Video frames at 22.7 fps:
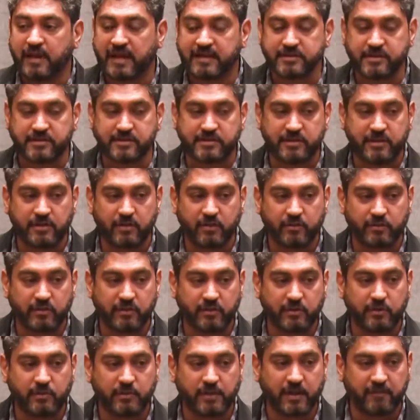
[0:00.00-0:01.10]
as a CEO, you
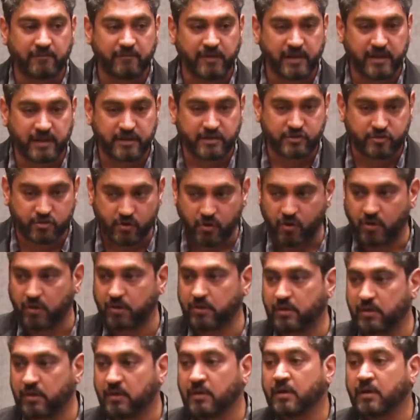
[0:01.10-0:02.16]
need to become very strong